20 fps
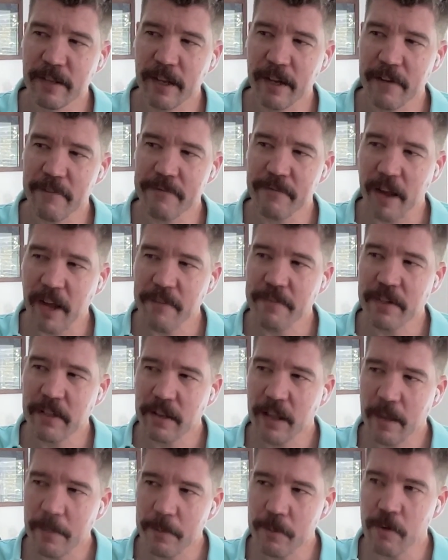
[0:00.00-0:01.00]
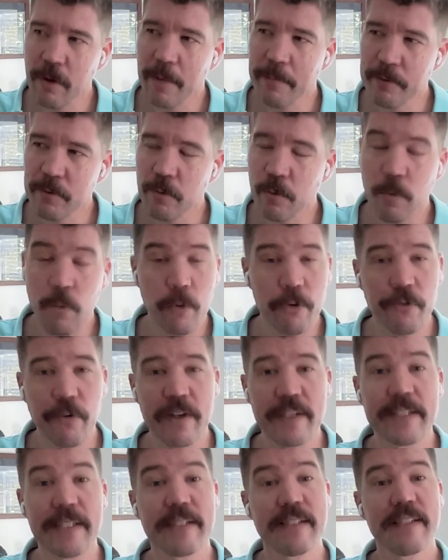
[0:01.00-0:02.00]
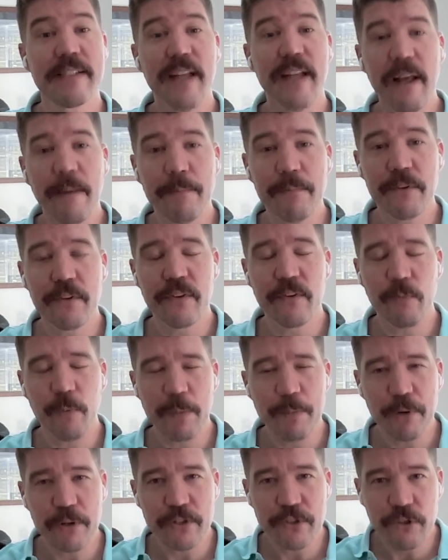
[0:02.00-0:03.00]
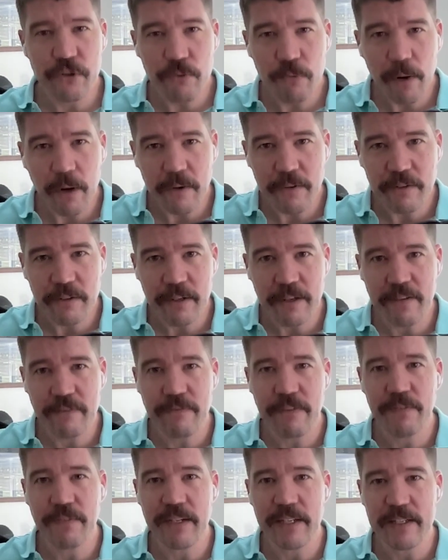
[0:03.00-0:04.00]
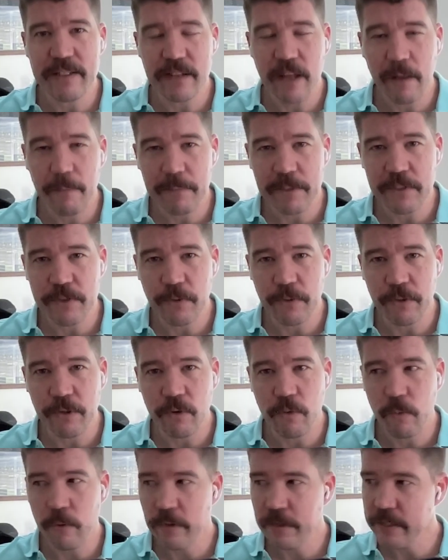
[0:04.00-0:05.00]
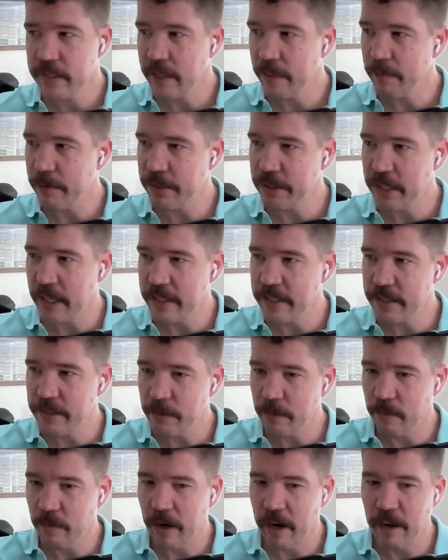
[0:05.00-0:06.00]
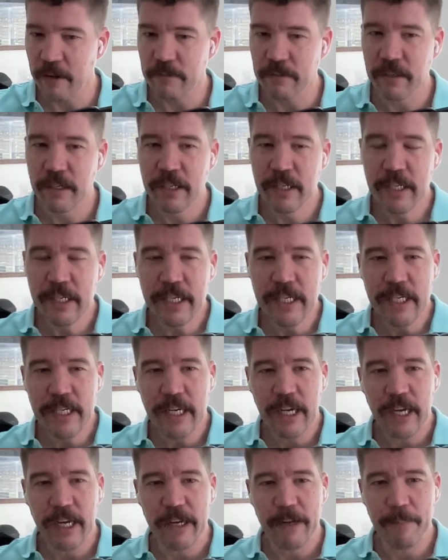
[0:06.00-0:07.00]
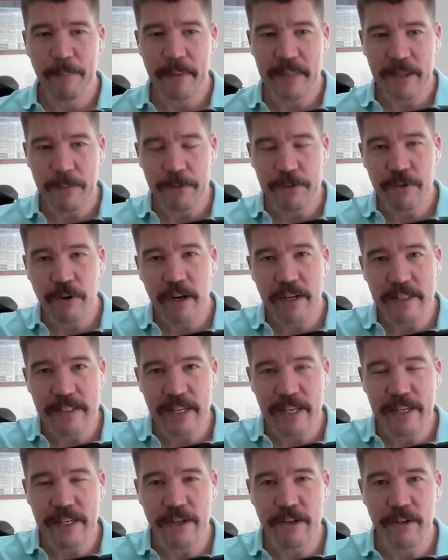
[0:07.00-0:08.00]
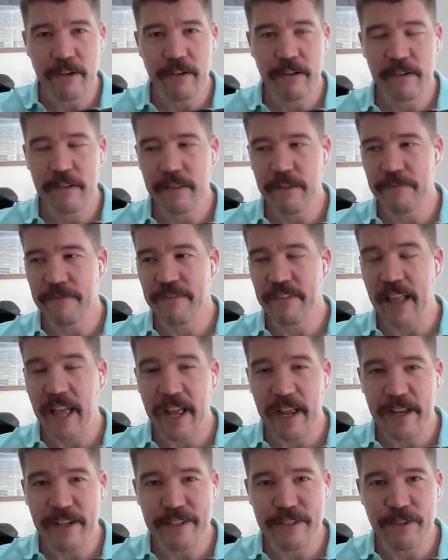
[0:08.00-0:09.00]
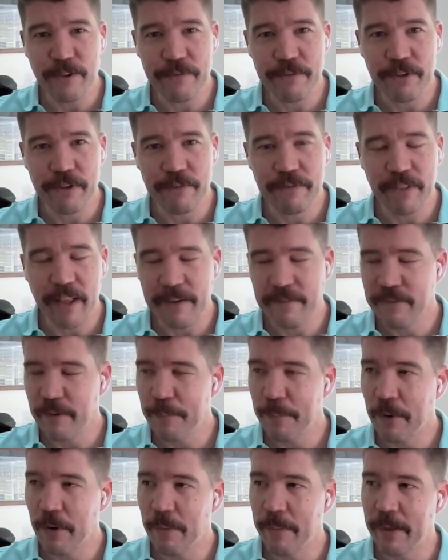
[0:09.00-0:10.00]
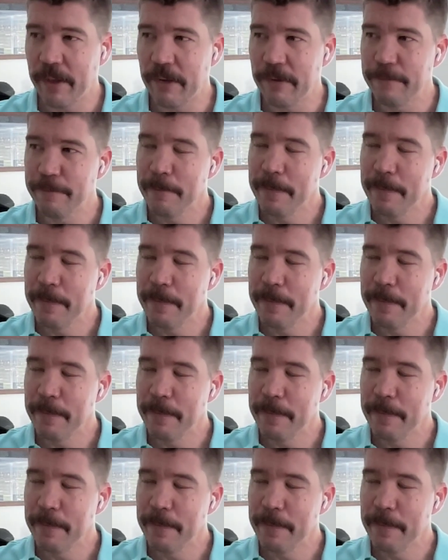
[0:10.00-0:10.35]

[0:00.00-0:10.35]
a 5-kilometer obstacle course race, except we put 250 zombies on the course that would chase you around. And they would try to take the flags off of your flag football belt.